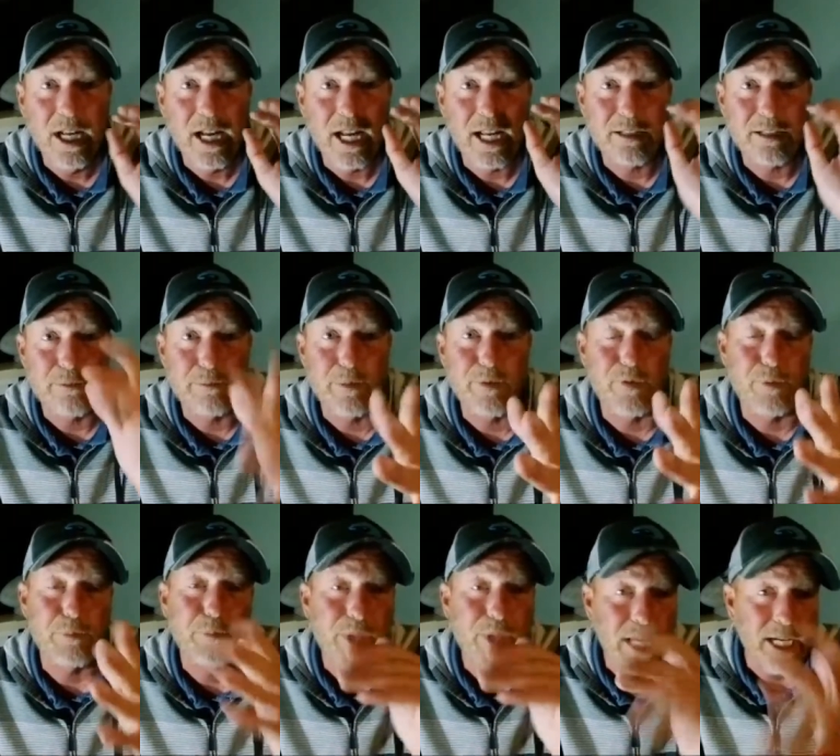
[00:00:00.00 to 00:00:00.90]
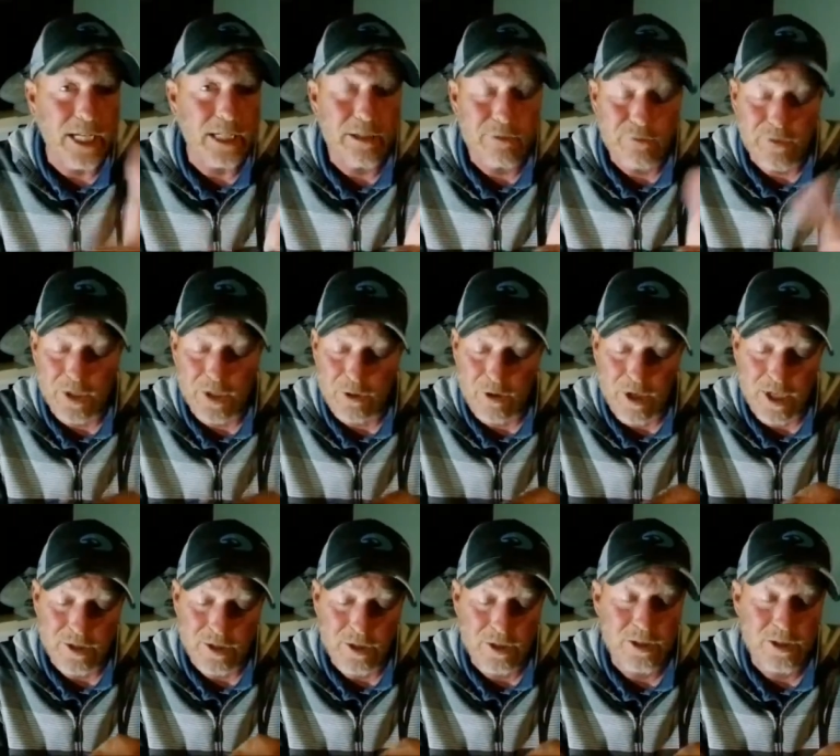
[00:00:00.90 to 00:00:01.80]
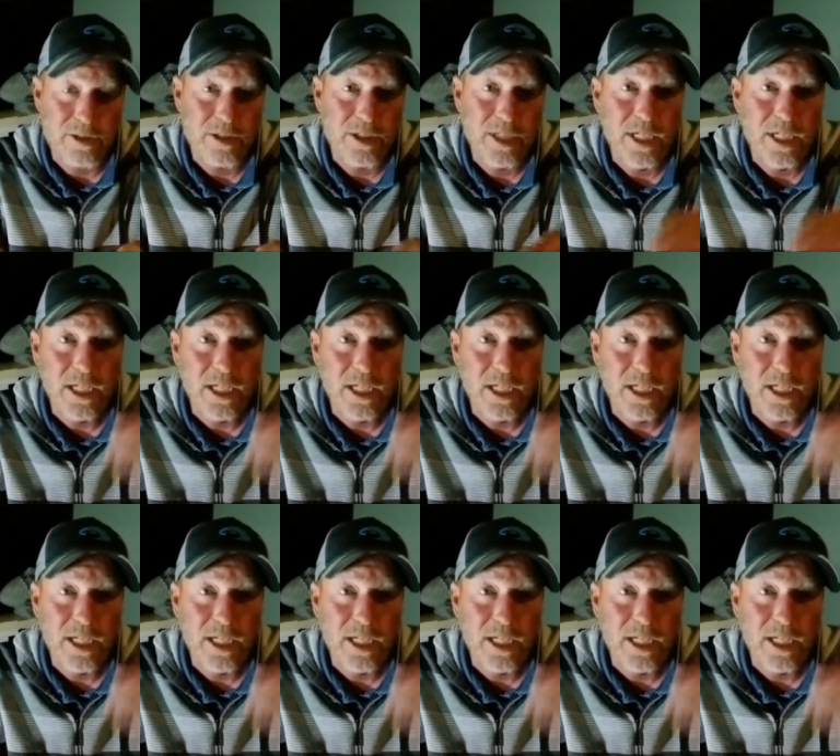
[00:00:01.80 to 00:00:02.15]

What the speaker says: and some different blade configurations.